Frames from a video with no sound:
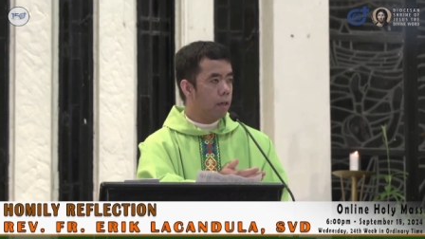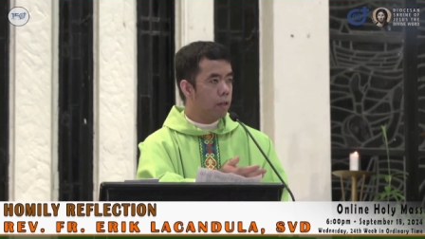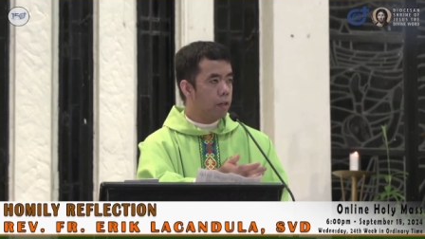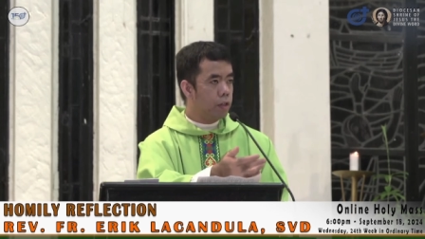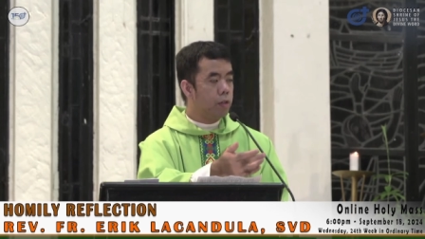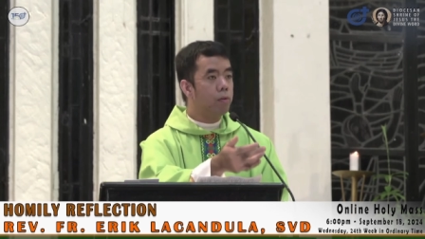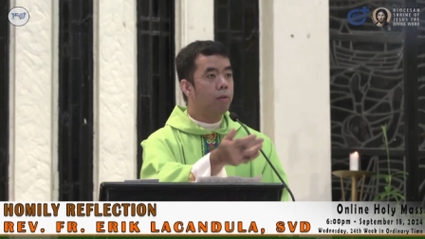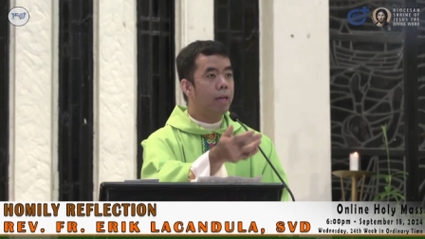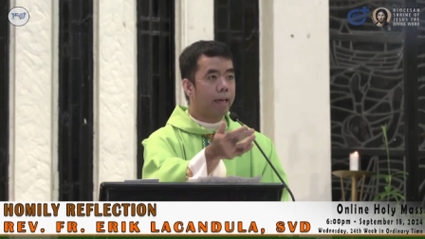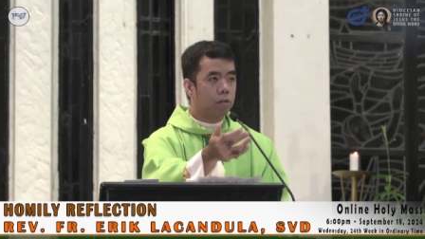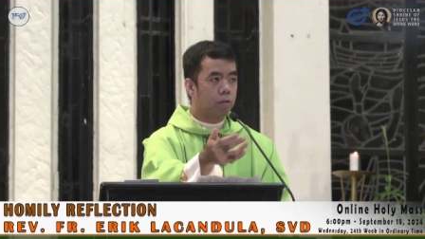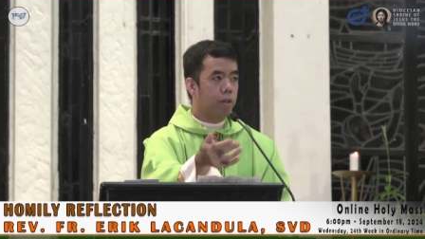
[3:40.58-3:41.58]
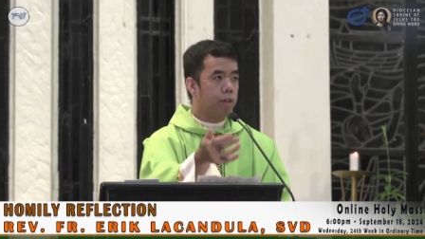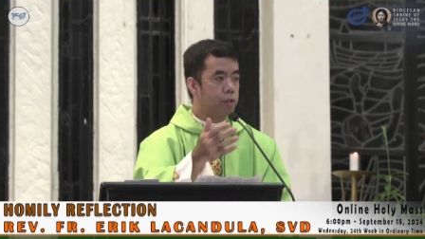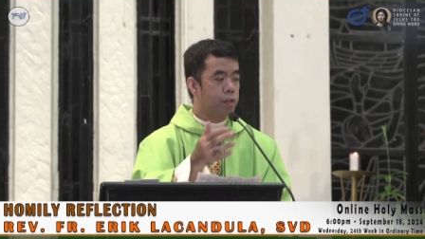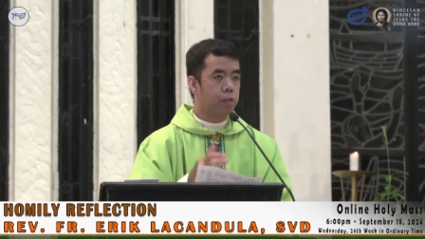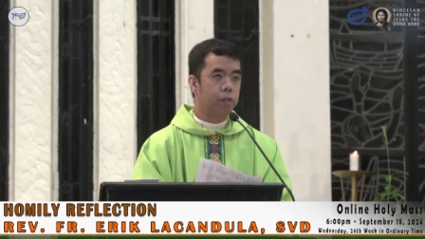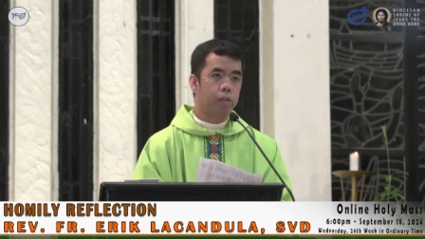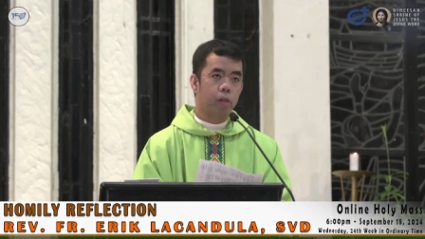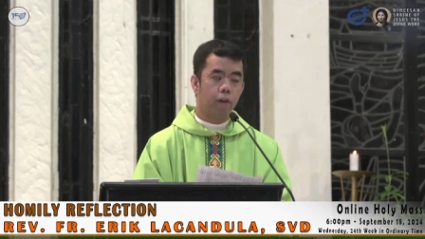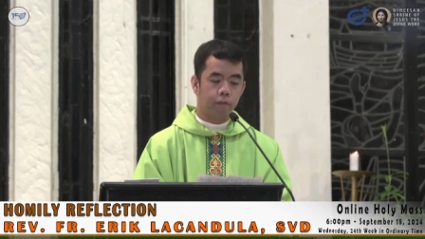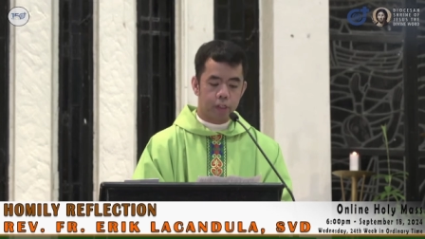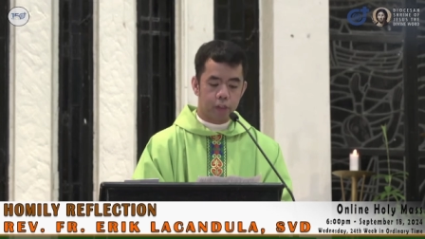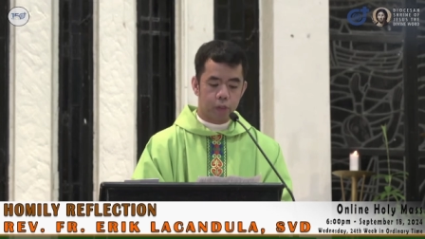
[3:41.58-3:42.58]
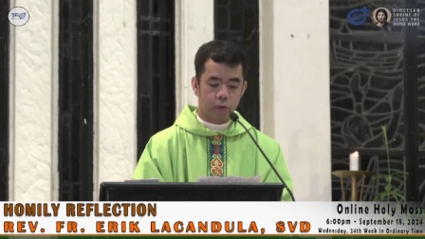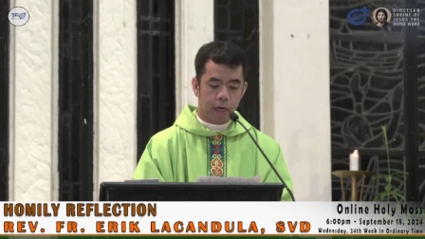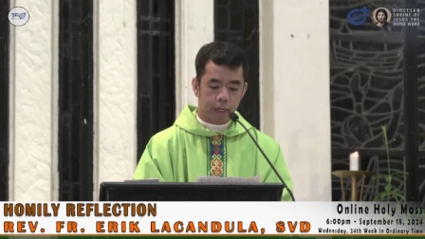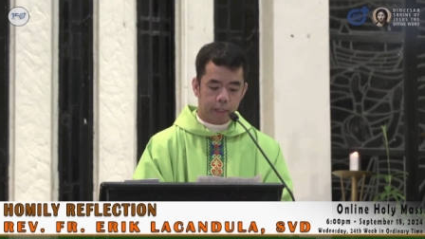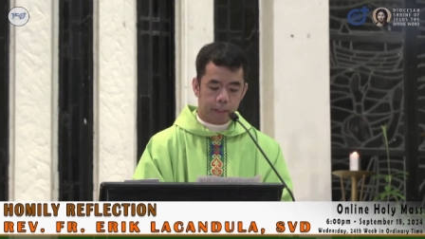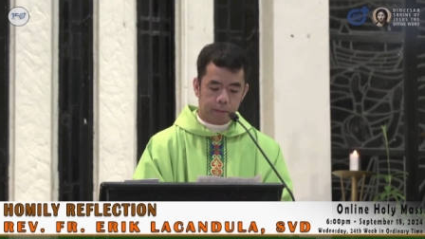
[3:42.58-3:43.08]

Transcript: new lectors of this shrine,